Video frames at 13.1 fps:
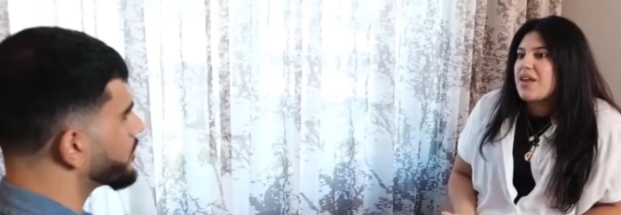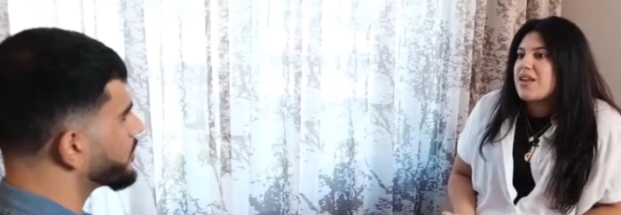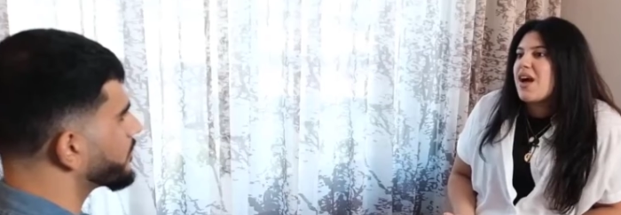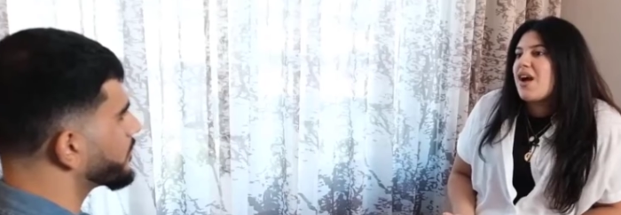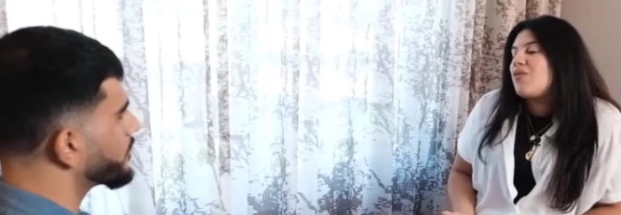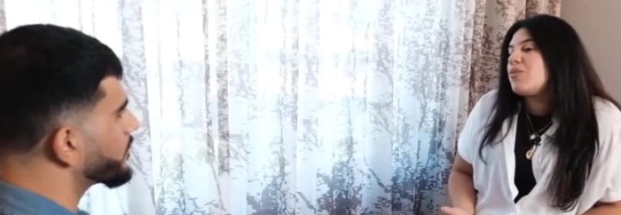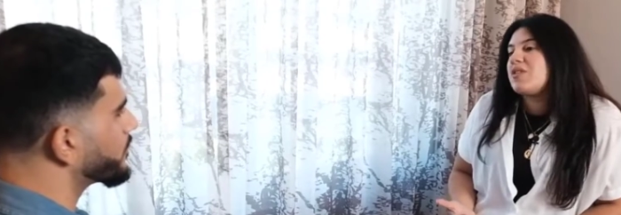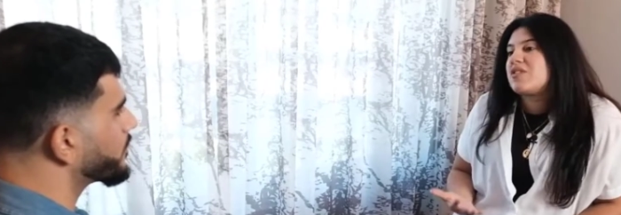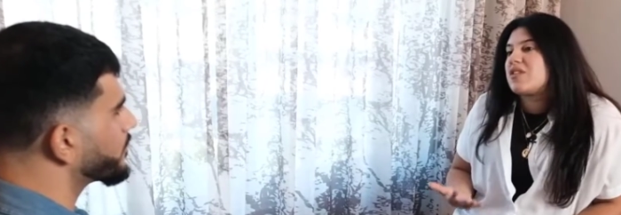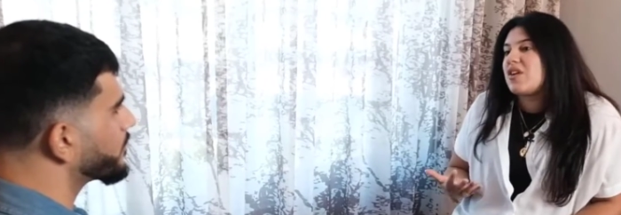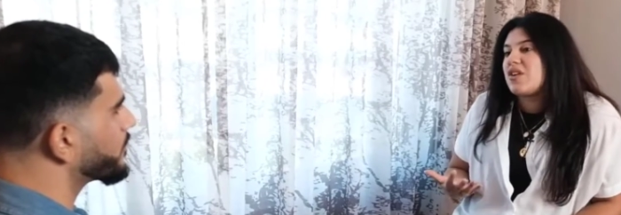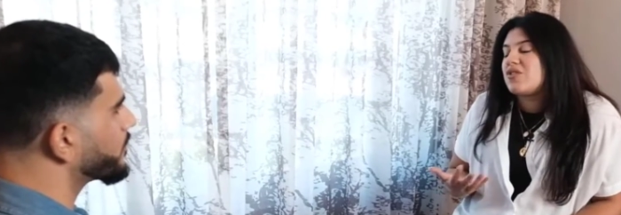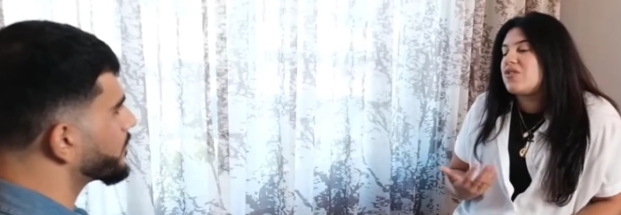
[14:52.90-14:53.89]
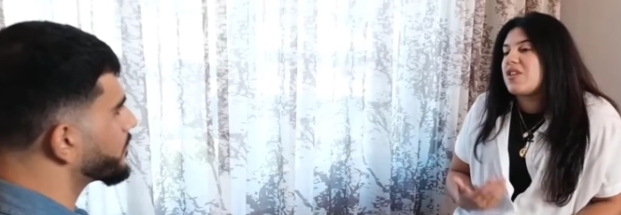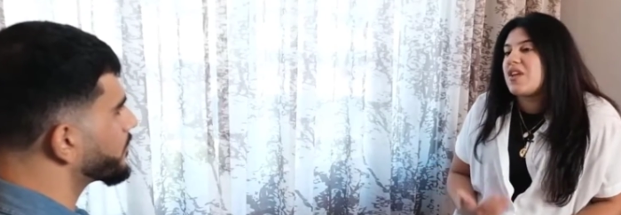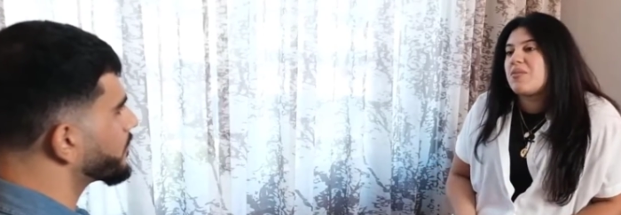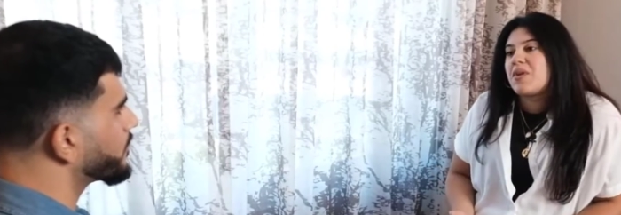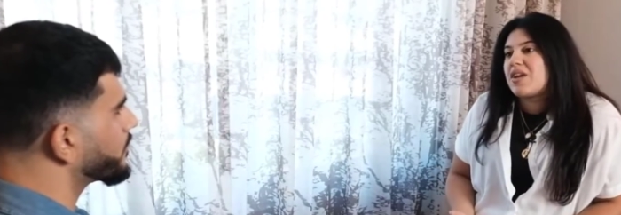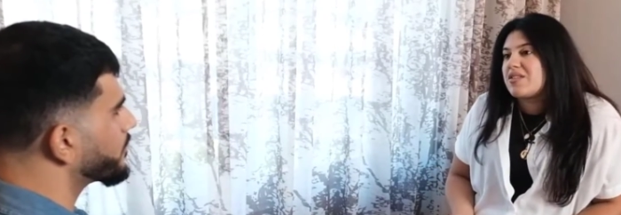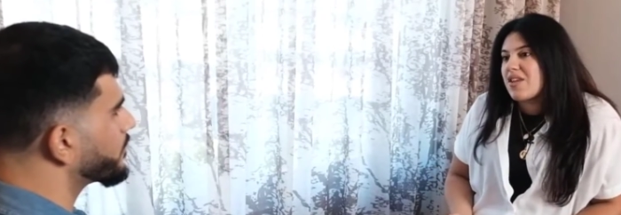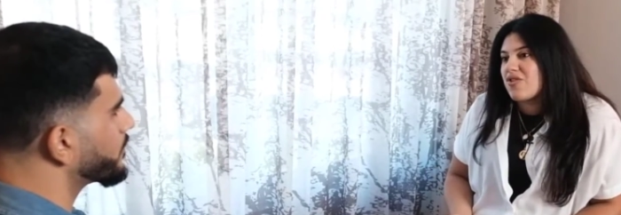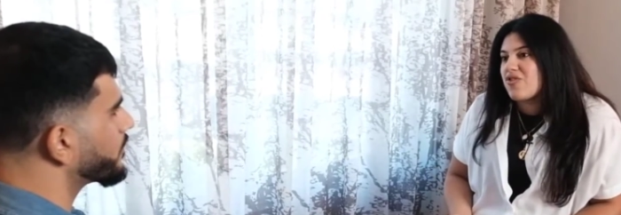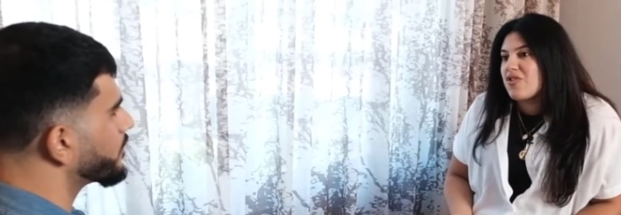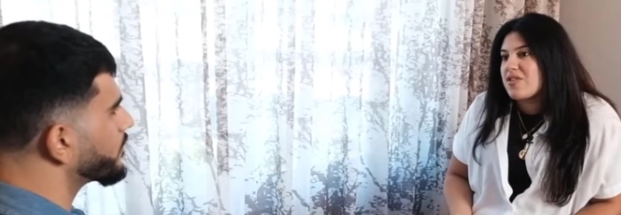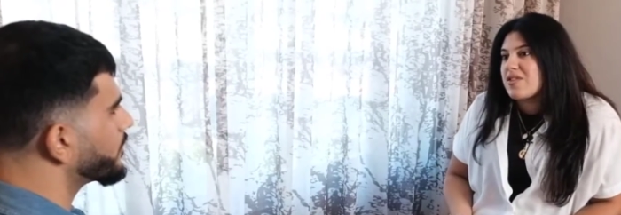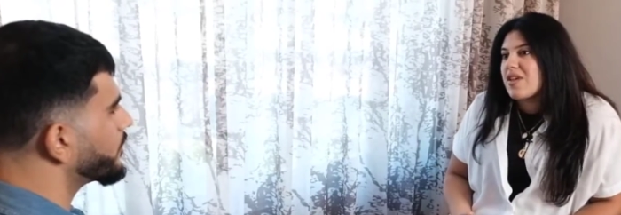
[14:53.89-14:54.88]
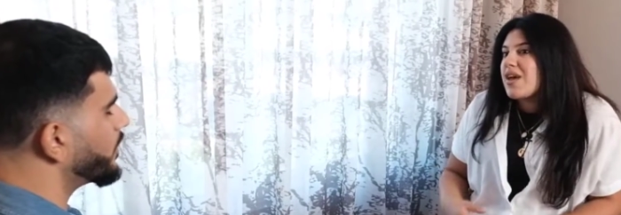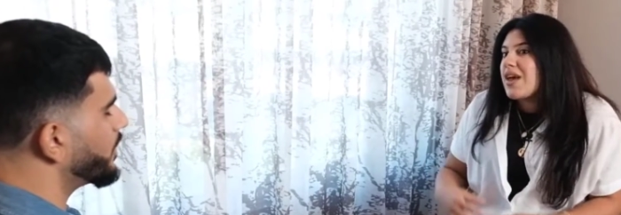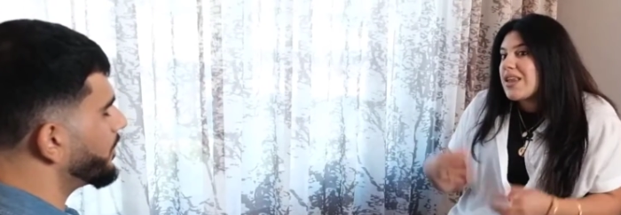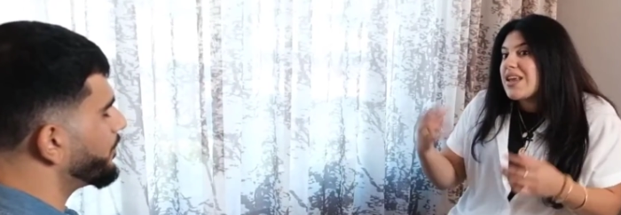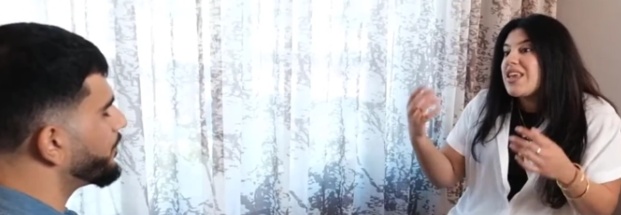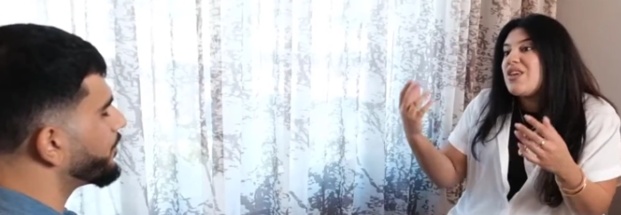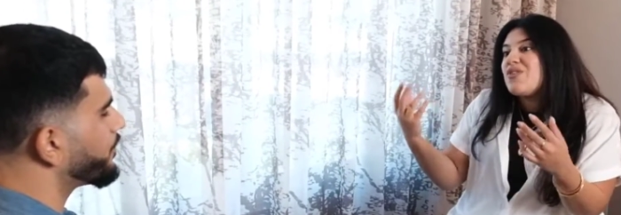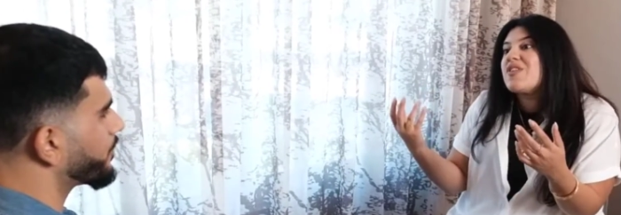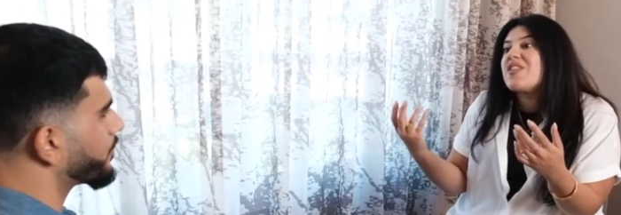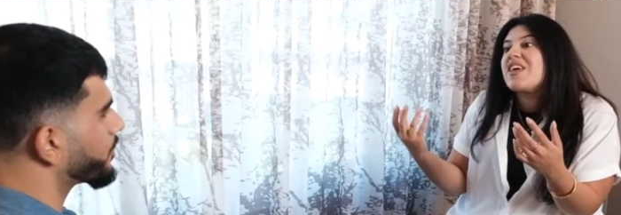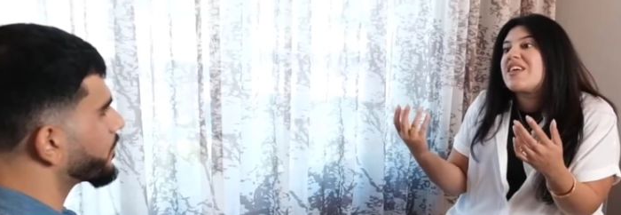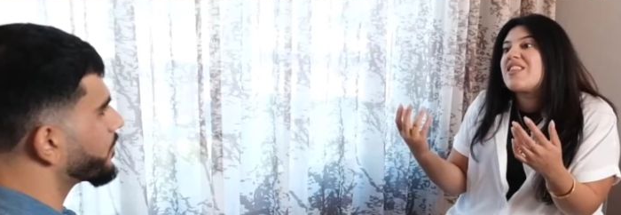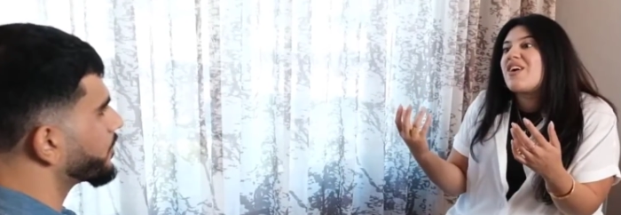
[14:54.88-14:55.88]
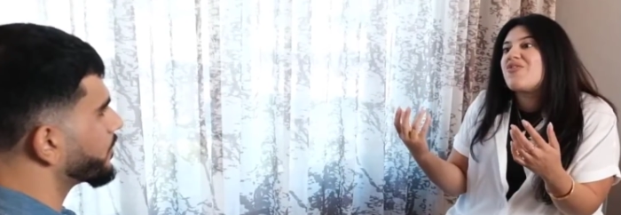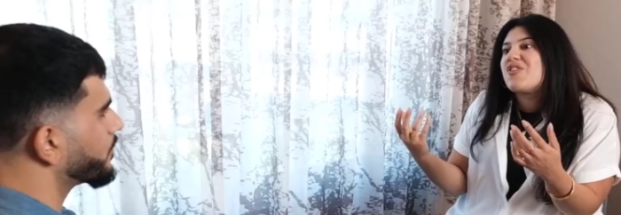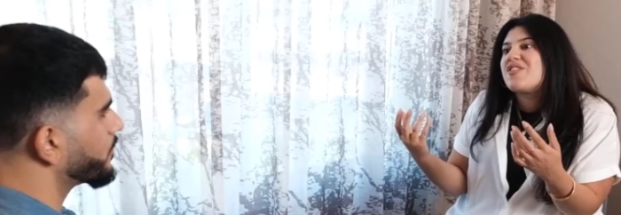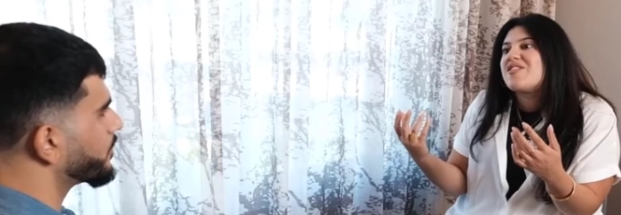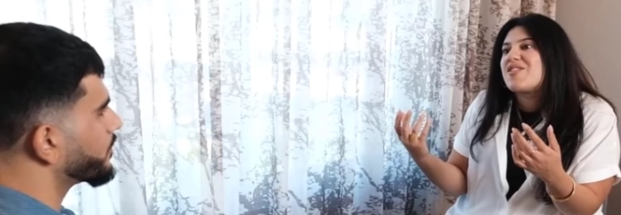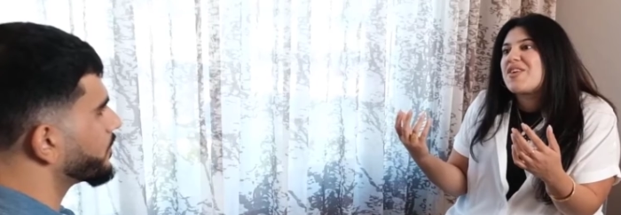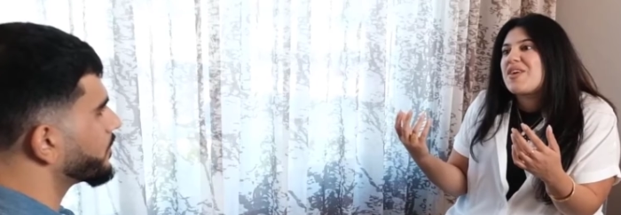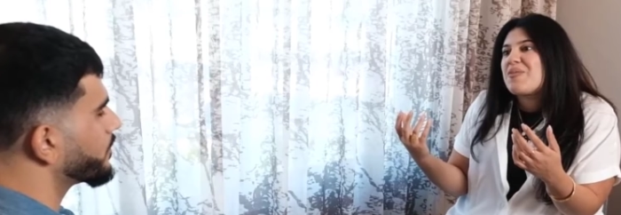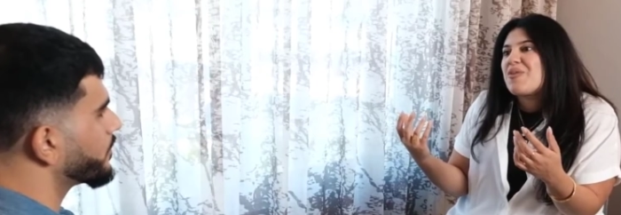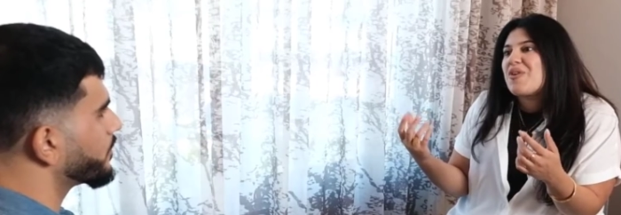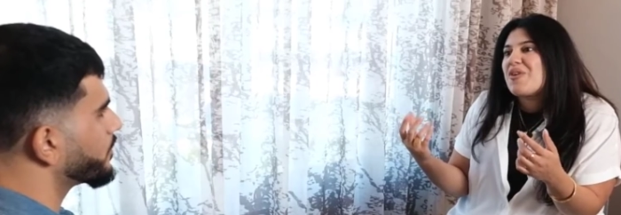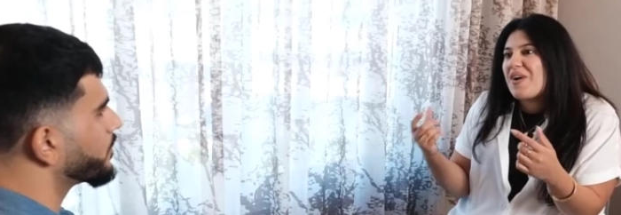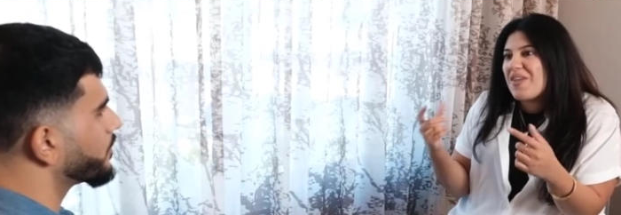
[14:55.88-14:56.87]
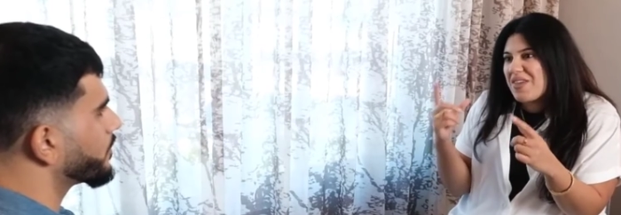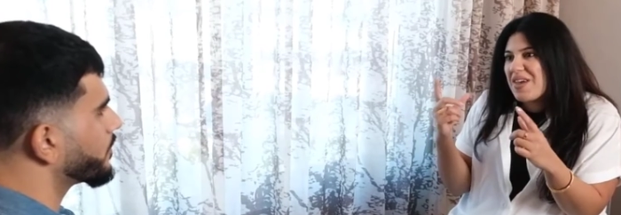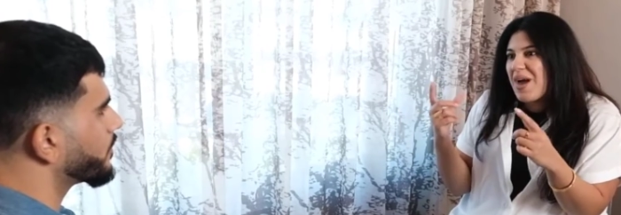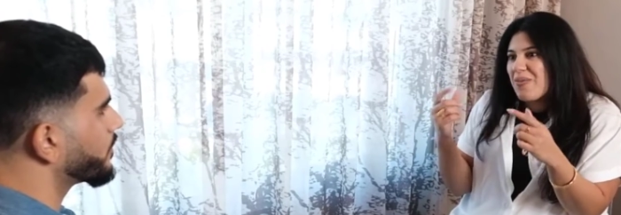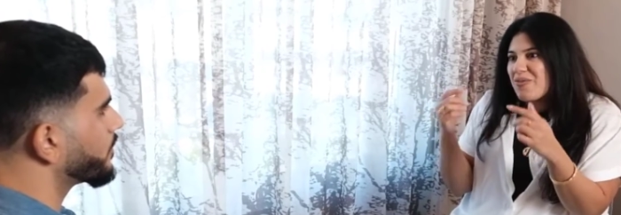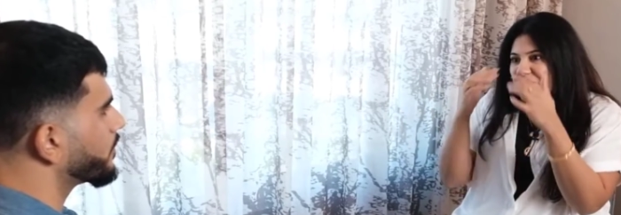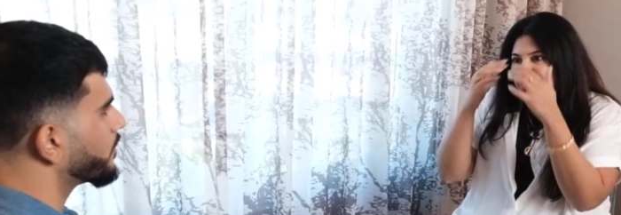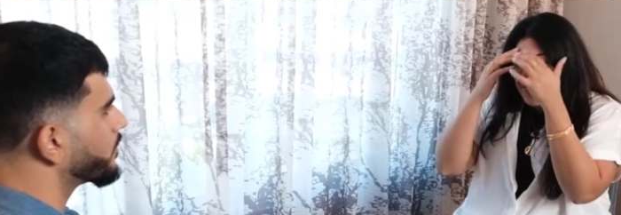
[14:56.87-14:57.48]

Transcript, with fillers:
Speaker 1: And now everybody's going to understand my intentions. Right. And I even, like, left a disclaimer on the caption.